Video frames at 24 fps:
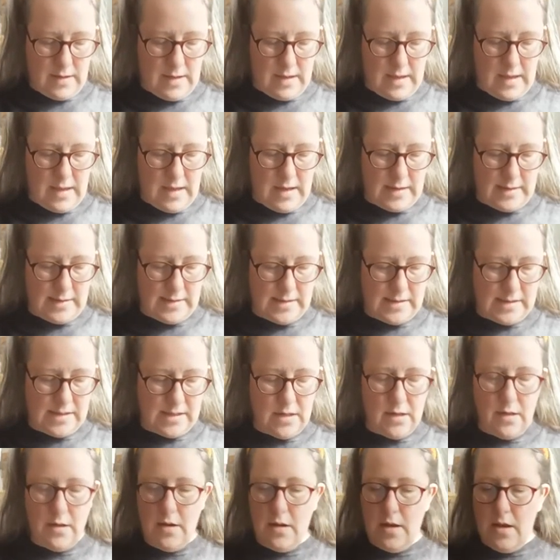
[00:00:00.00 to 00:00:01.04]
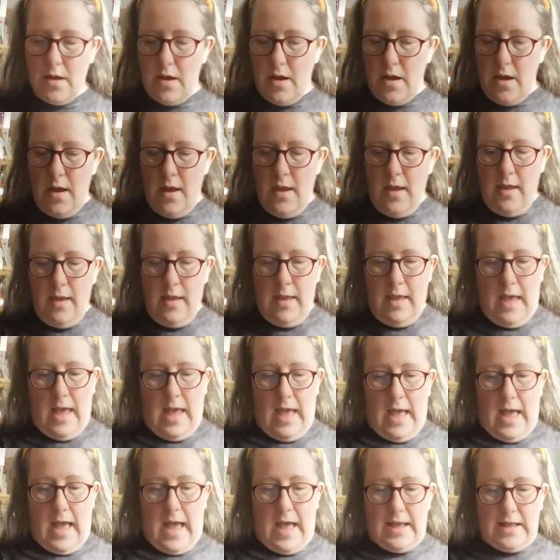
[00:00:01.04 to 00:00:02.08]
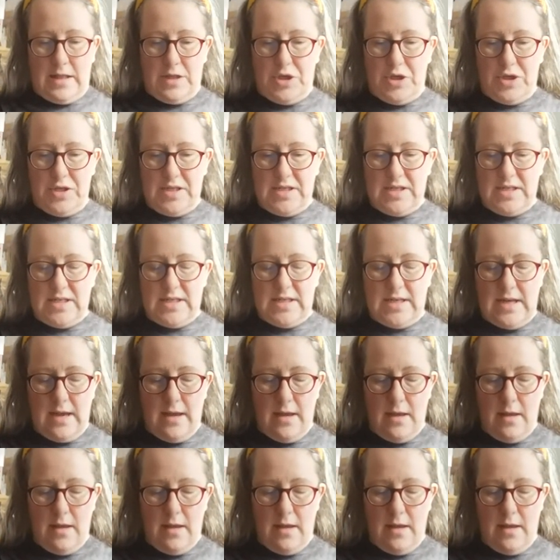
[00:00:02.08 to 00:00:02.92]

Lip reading: and I'll just